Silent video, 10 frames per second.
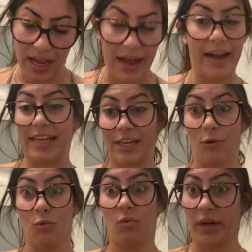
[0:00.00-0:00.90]
I didn't
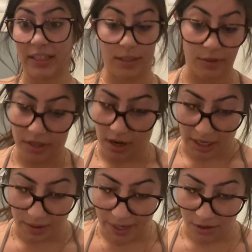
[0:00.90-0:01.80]
know what he was
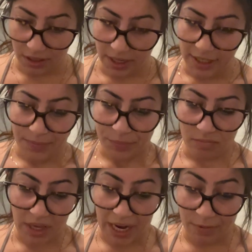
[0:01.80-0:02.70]
talking about,
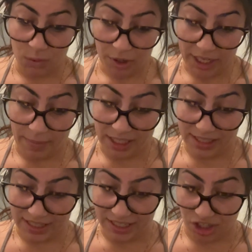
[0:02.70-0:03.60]
but I was worried about his
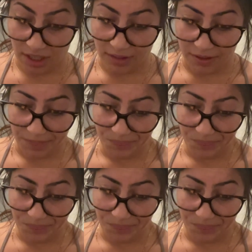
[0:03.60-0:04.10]
condition.